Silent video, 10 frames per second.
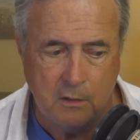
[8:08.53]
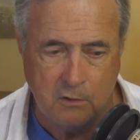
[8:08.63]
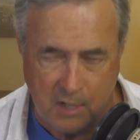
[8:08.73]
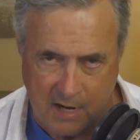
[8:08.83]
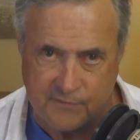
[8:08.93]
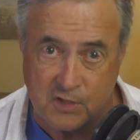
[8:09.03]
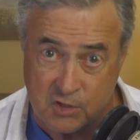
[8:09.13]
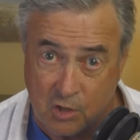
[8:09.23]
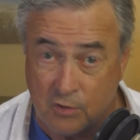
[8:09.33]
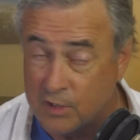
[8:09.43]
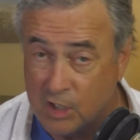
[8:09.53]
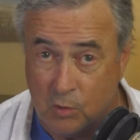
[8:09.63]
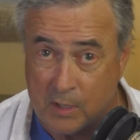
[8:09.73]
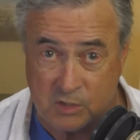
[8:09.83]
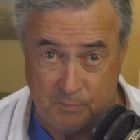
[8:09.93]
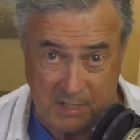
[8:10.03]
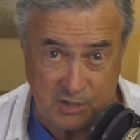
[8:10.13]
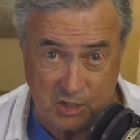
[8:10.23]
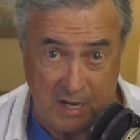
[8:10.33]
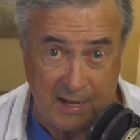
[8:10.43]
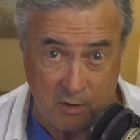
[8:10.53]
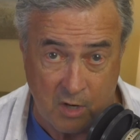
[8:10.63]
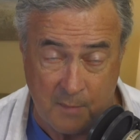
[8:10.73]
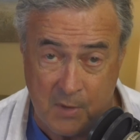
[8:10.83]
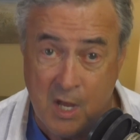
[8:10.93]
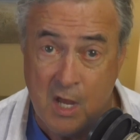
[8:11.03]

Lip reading: You have to turn the USB slider up